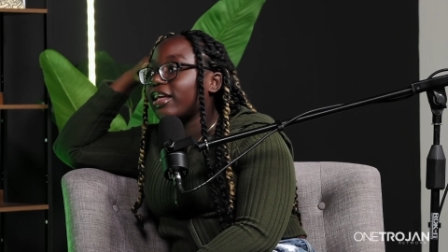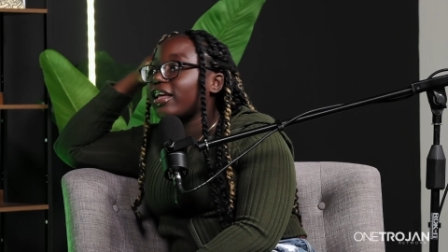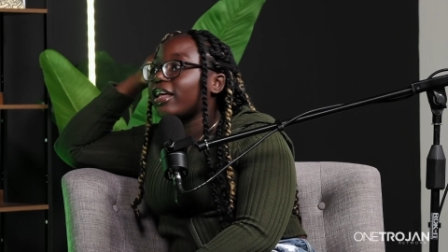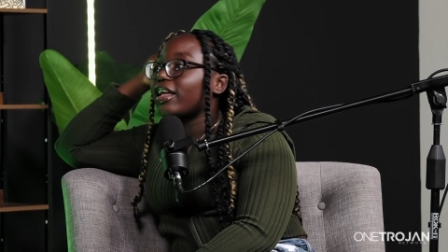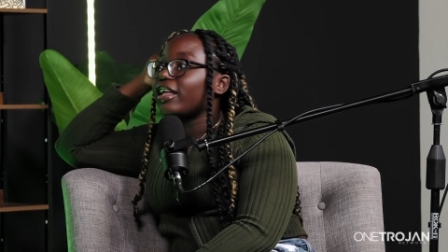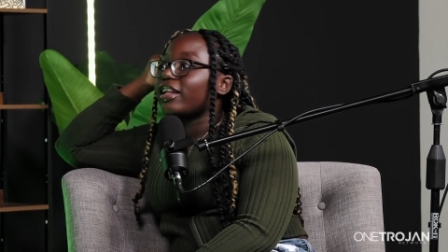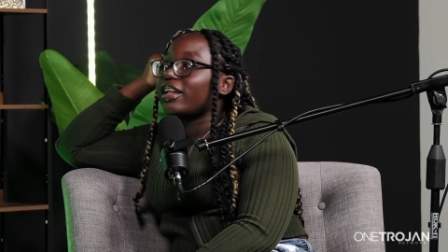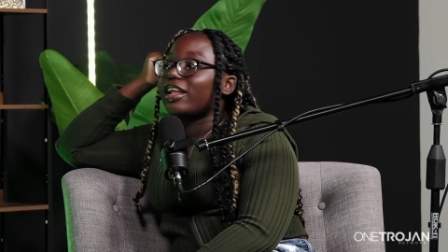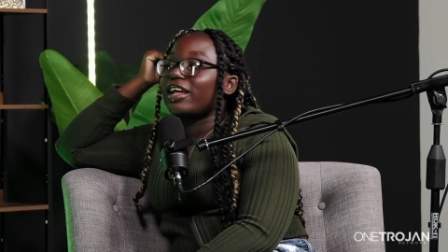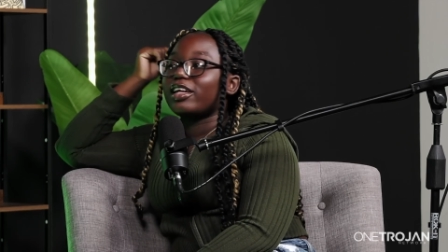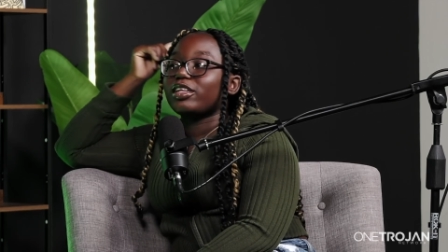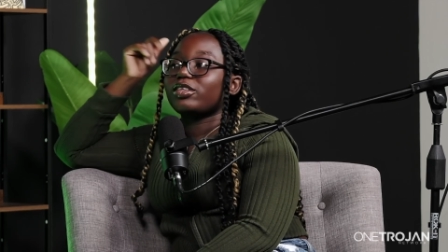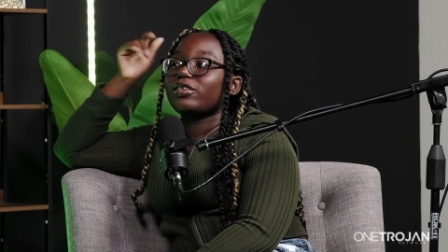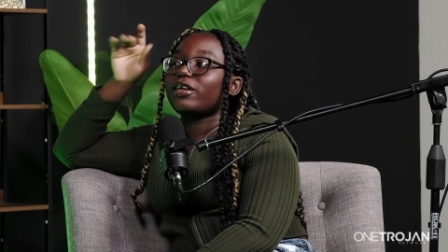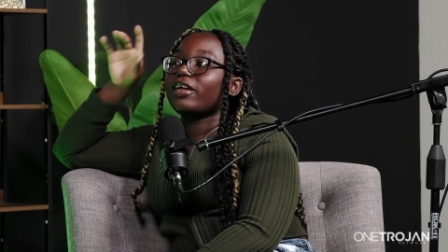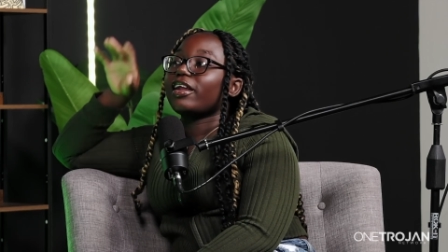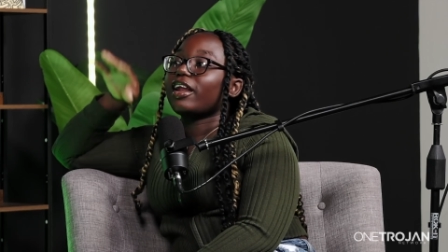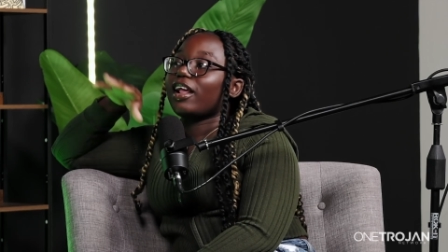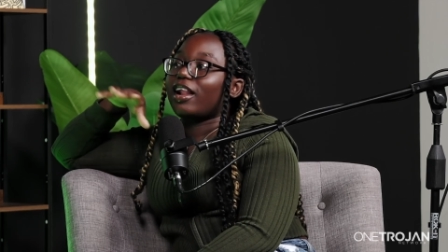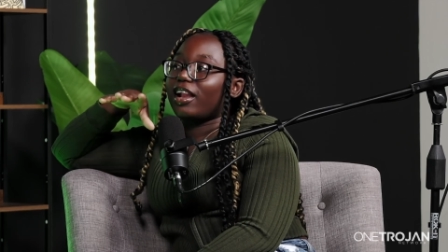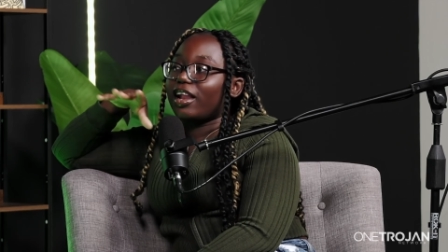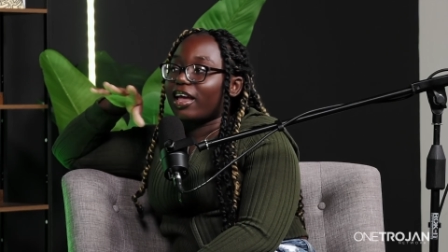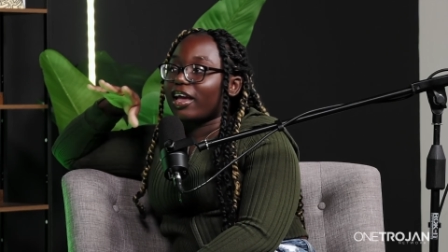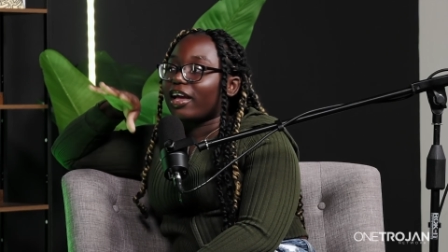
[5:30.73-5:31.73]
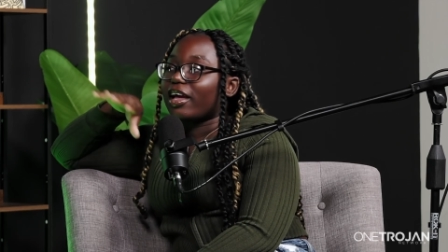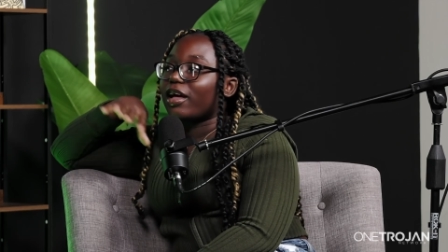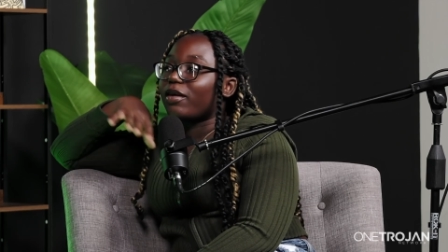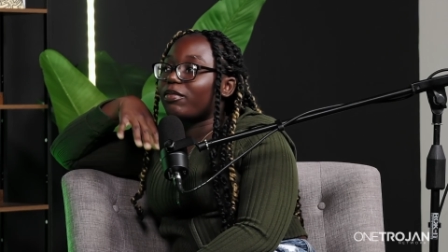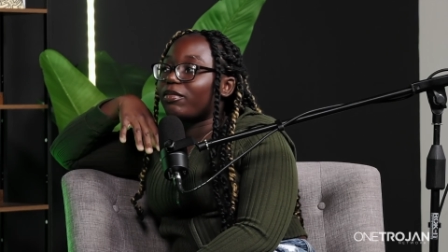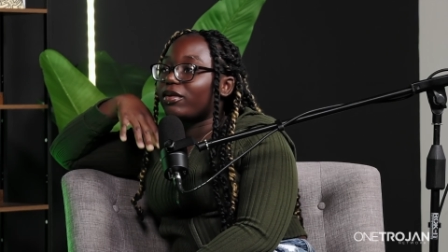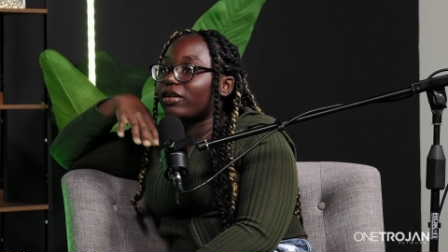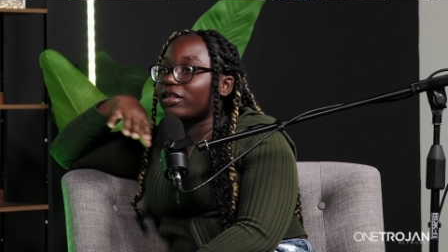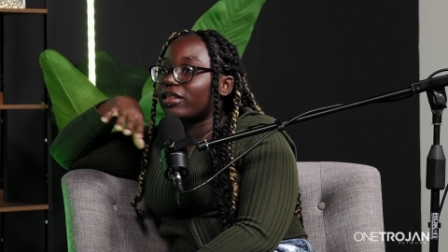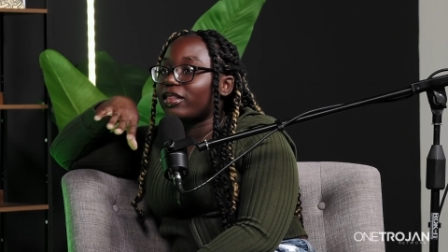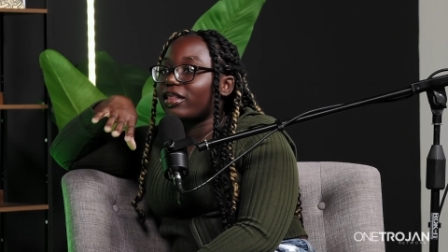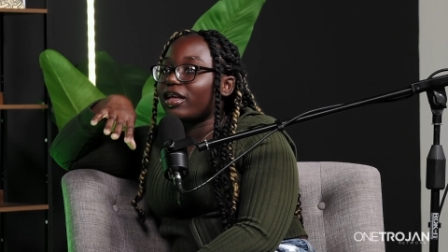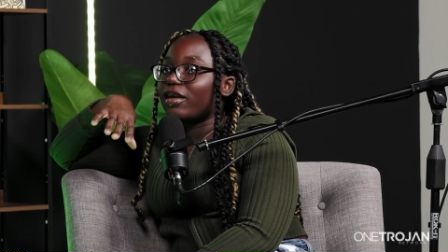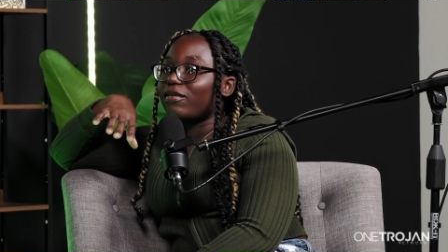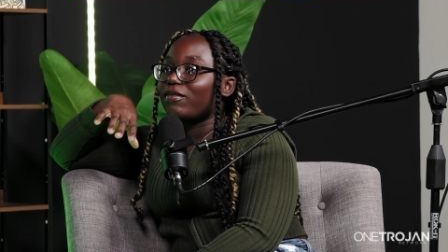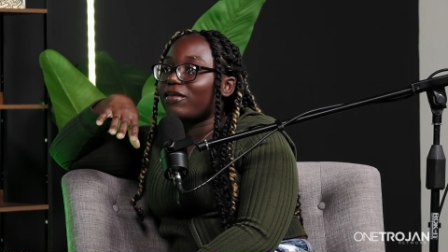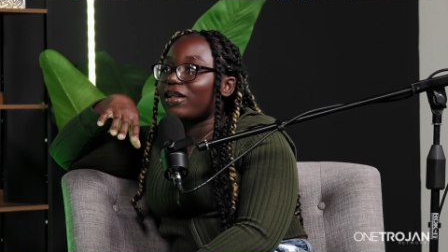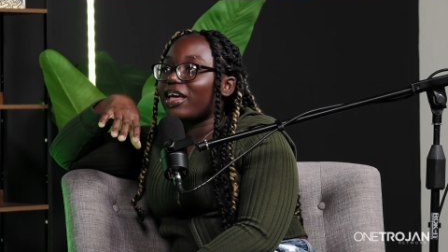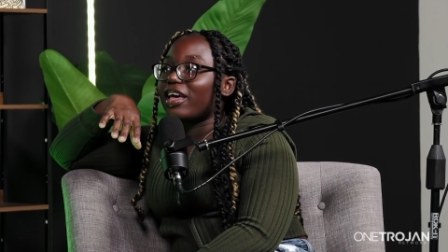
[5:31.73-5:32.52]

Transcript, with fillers: Yeah, that's what I like about them.